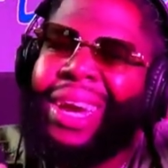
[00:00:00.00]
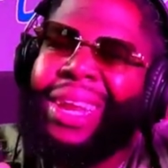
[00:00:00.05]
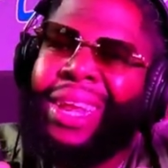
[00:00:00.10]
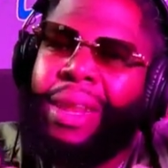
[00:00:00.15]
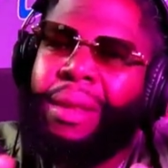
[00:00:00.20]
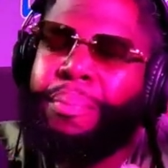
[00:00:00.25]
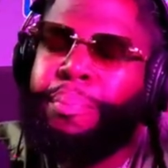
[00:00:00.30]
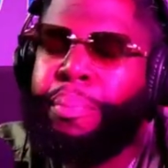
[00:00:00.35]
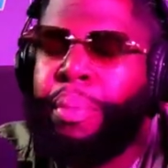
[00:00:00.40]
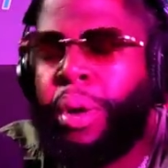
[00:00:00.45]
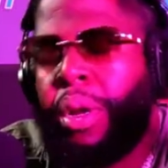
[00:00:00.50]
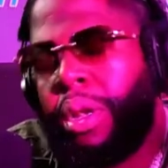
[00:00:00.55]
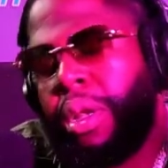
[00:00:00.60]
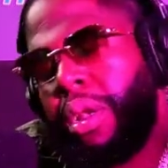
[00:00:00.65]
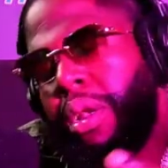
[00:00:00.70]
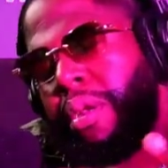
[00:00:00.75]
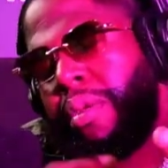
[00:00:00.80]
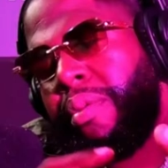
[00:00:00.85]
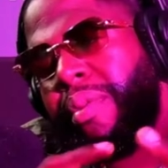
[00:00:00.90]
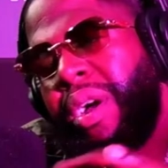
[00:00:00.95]
I get it,
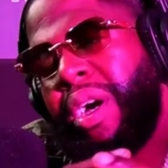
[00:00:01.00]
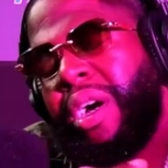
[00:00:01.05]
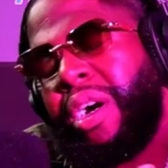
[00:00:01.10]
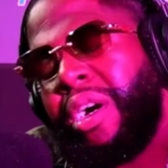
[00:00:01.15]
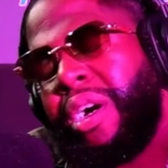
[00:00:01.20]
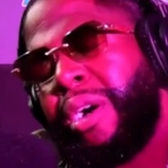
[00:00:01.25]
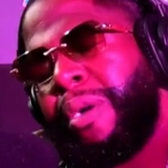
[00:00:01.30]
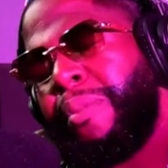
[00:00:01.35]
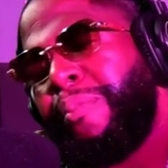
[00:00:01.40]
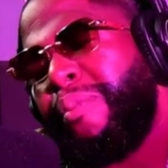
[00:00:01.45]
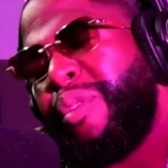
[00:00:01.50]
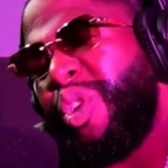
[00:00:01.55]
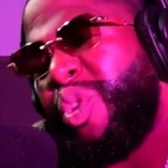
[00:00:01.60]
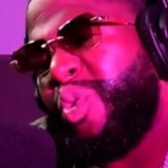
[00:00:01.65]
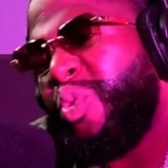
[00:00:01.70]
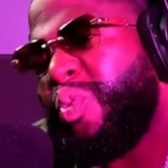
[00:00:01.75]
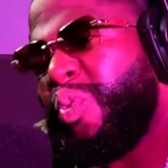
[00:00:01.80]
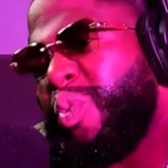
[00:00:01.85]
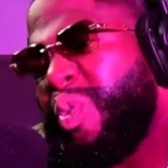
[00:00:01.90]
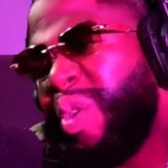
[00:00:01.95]
but,
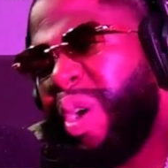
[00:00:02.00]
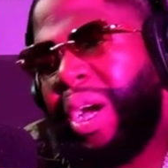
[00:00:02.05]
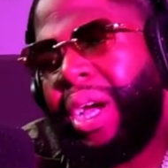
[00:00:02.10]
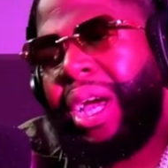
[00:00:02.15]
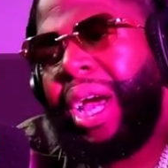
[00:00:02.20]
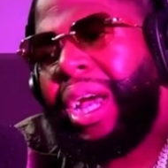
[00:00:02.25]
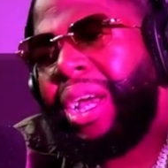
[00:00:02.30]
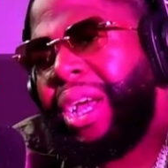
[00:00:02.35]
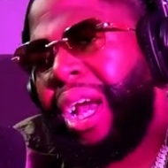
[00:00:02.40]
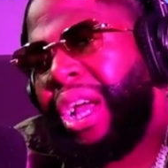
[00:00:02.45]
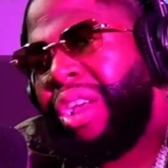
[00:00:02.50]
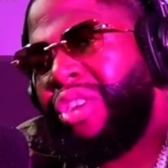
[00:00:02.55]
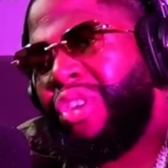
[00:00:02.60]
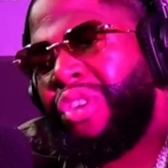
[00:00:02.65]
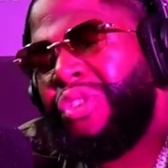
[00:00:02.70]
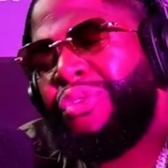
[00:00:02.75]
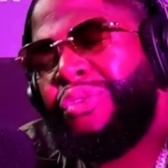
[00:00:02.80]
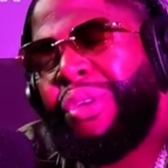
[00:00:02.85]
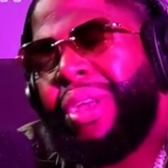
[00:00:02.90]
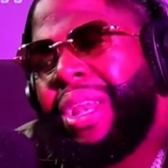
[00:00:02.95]
you know,
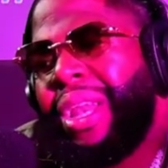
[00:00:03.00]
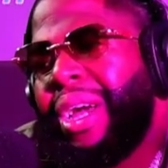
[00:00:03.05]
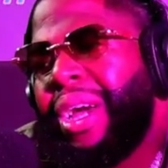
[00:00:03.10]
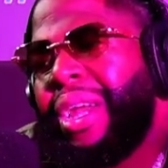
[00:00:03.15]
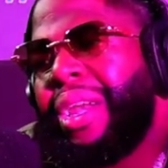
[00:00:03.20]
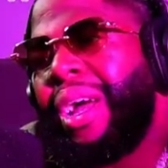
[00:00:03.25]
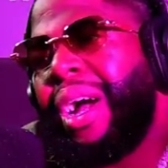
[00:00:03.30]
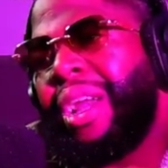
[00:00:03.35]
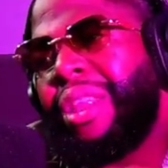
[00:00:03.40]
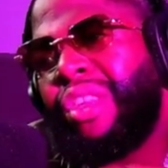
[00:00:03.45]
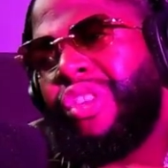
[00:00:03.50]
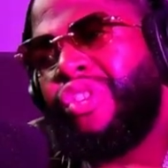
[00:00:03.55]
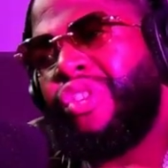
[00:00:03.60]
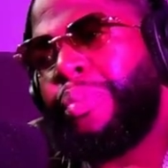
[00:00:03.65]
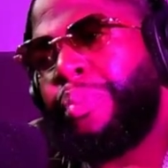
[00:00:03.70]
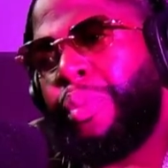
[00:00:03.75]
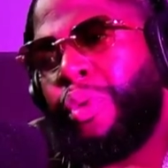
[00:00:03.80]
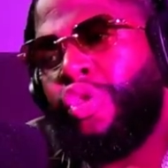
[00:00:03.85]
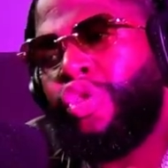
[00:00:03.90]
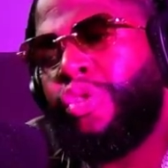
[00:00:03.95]
I just feel like an
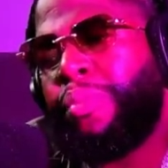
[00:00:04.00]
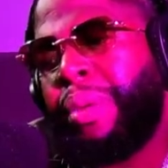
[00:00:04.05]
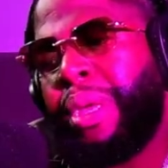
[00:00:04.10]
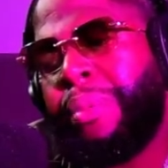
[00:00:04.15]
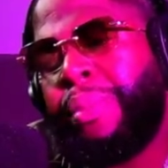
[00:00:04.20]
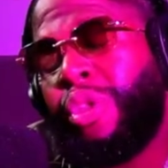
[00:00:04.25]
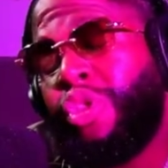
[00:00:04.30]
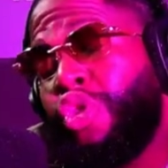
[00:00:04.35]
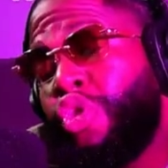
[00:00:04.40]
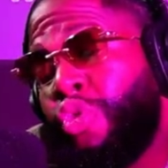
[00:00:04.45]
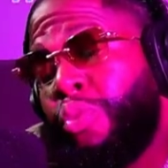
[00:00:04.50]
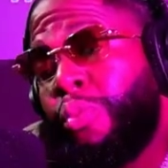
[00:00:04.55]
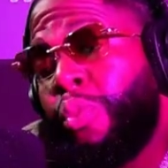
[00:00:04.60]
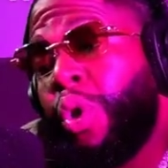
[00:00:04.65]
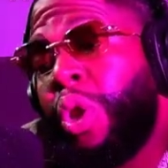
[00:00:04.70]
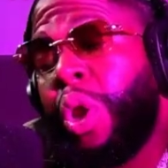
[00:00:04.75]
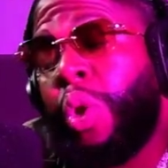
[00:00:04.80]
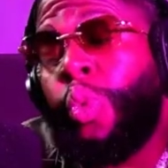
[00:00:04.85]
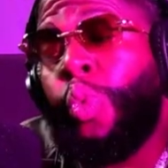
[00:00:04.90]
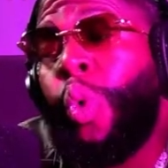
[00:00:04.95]
artist is supposed to be able
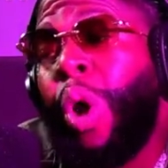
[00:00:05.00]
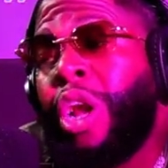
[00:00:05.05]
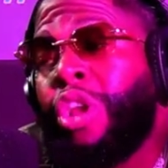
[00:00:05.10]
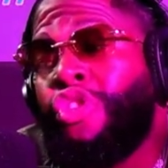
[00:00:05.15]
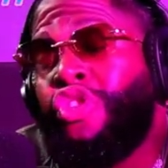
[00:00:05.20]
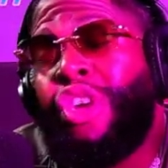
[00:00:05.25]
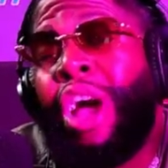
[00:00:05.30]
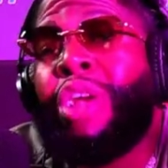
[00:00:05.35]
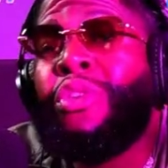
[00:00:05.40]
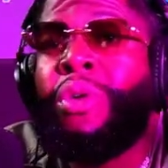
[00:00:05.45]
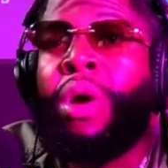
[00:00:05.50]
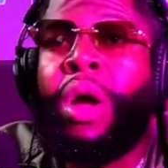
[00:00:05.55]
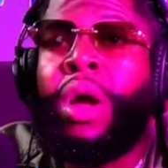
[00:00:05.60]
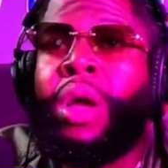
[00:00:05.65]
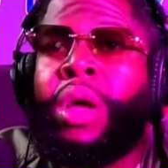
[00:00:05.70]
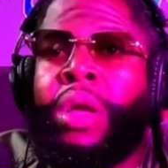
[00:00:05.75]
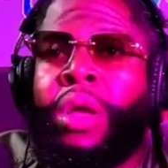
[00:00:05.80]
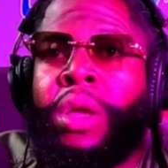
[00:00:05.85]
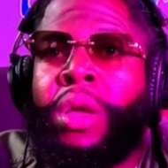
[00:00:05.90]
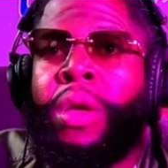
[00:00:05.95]
to do more than one
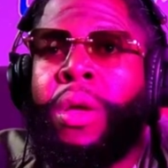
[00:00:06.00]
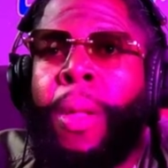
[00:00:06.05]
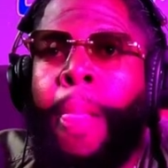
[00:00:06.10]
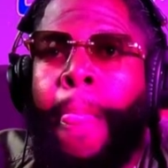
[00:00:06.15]
genre.